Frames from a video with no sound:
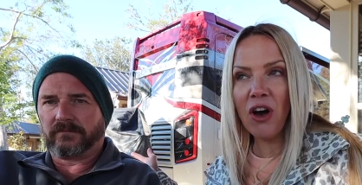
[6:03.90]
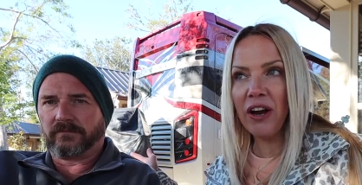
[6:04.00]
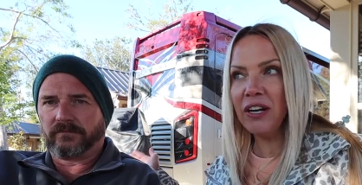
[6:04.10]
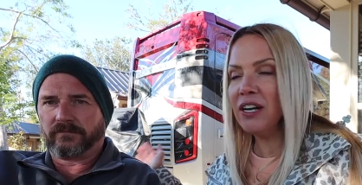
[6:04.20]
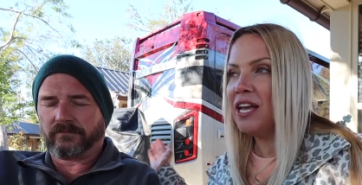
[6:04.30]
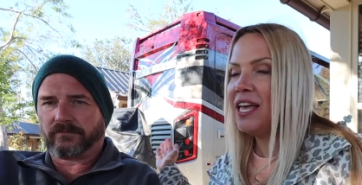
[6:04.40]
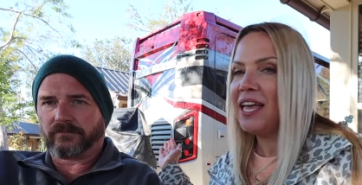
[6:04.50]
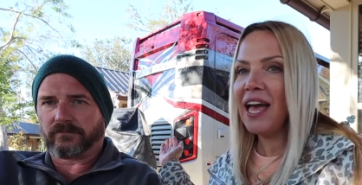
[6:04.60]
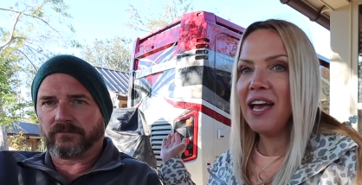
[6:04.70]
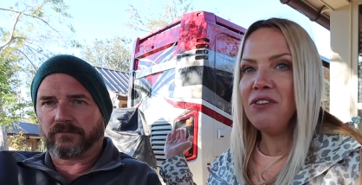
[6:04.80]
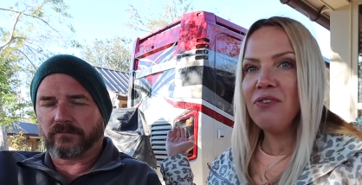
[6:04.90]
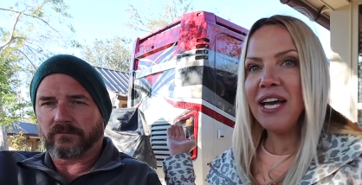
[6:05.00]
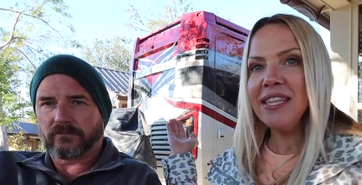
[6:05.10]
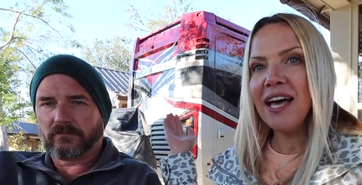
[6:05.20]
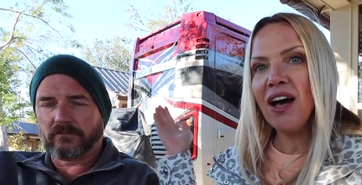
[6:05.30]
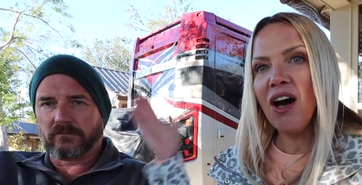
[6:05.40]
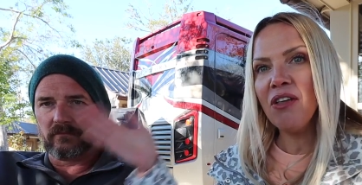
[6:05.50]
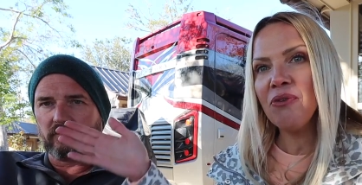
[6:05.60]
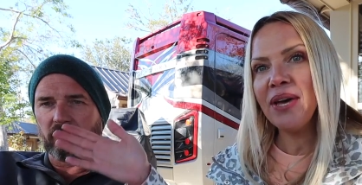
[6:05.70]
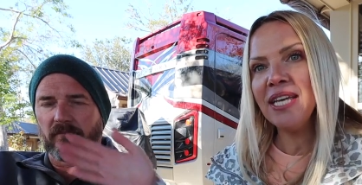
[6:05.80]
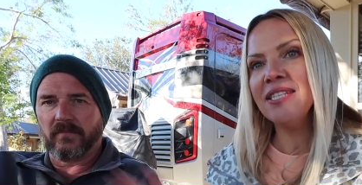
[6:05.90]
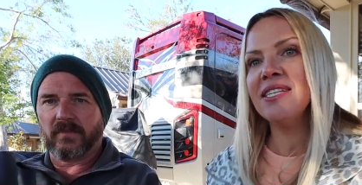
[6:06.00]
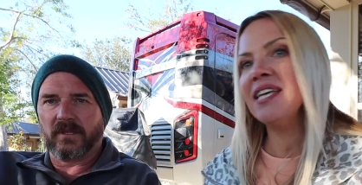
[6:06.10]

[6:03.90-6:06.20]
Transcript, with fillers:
Speaker 1: cart and ride that all the way into